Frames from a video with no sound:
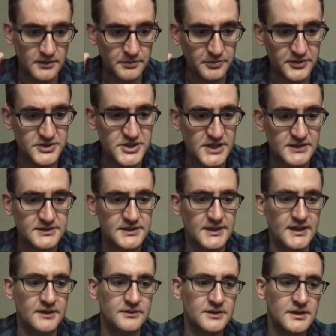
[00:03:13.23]
projected
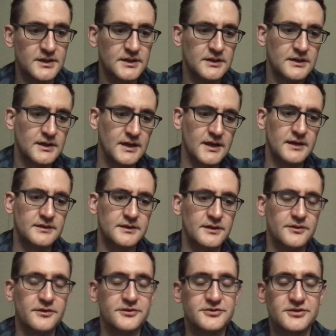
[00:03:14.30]
out.
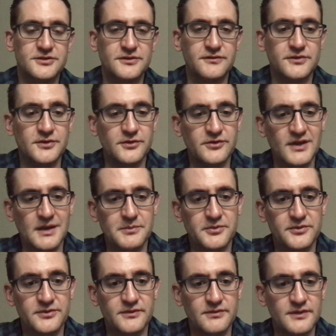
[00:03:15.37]
And there's just a few
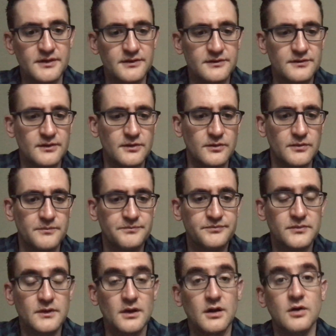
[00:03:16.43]
examples of this. So
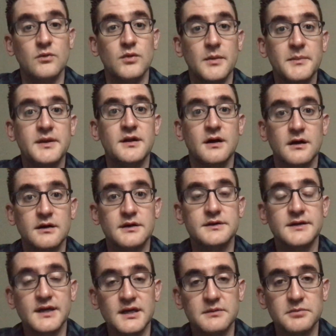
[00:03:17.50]
women are
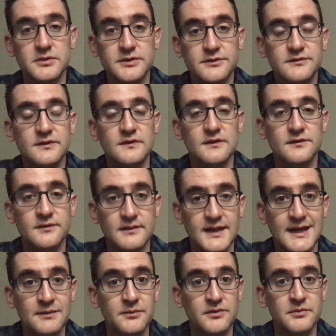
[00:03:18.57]
undateable. You see this a
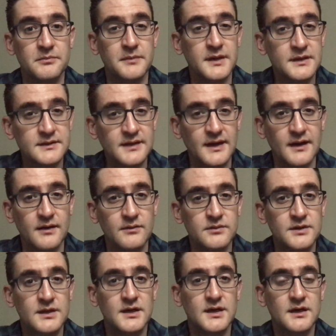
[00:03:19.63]
lot with MGTOW,
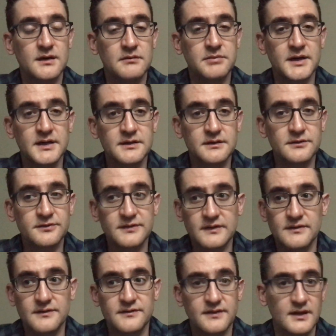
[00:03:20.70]
but you see
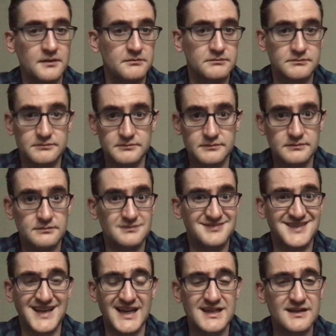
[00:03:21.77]
the same
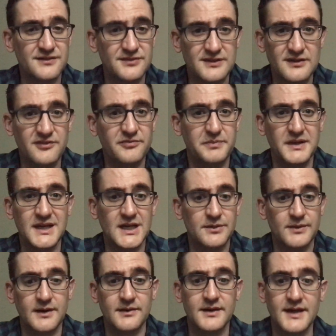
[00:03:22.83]
kind of self-pity
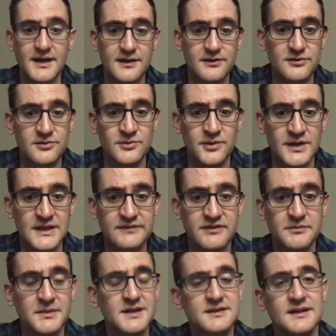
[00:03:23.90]
around guys who aren't
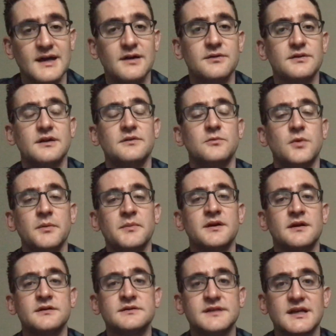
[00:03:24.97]
even MGTOW. Women
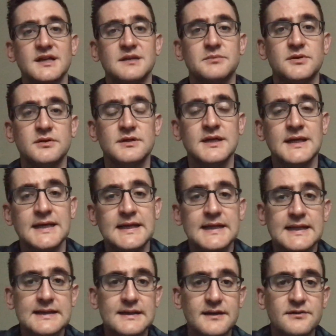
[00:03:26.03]
aren't dateable.
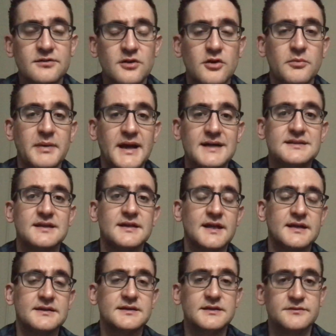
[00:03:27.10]
Let's go back to
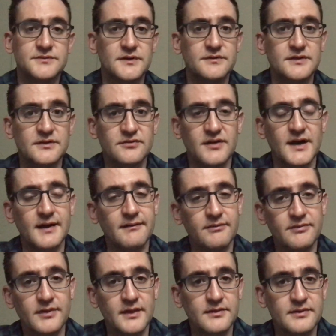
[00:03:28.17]
1955.
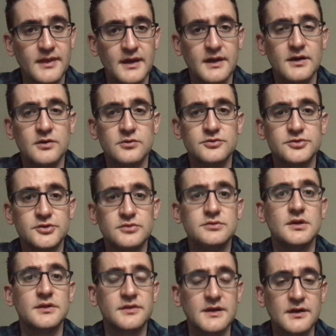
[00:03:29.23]
They don't do
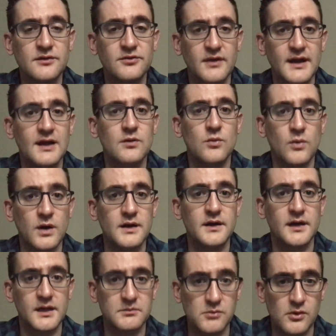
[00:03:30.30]
the things that I want
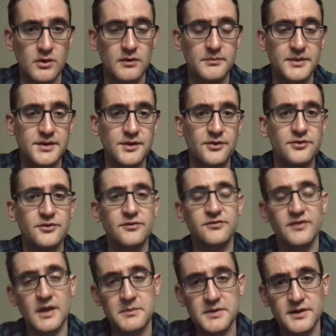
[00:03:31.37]
anymore because of
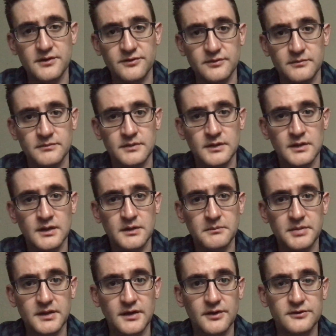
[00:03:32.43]
feminism,
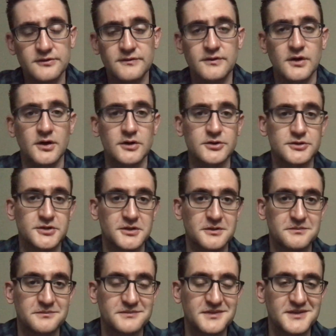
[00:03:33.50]
because of culture,
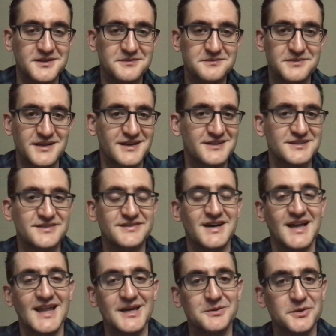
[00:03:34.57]
because of
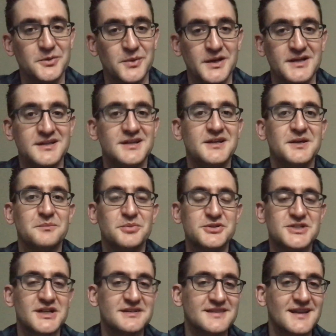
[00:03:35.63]
Hollywood, right?
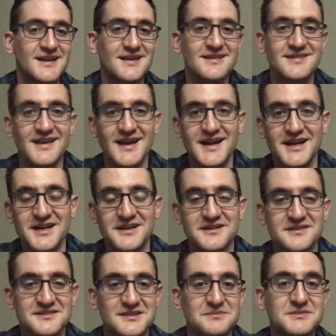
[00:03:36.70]
Project that anxiety onto
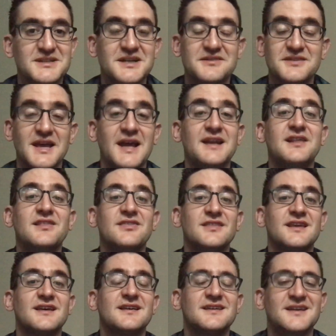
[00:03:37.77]
something else.
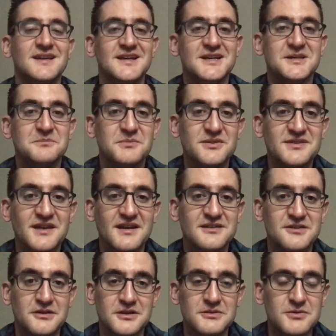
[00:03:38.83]
Anything besides
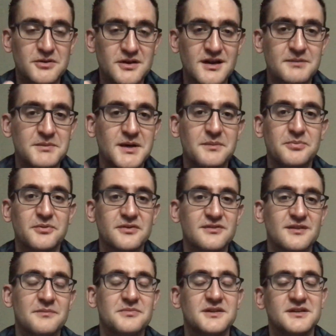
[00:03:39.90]
you will come up with
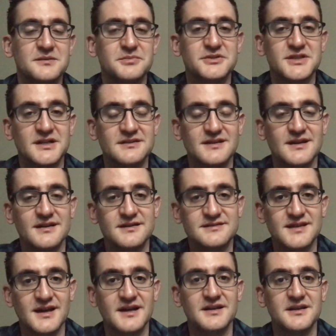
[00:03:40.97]
something to project that
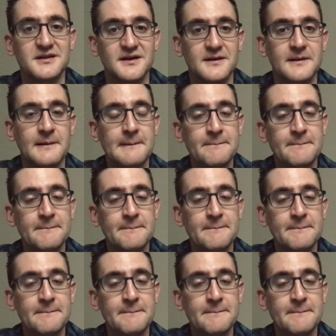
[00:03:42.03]
anxiety on.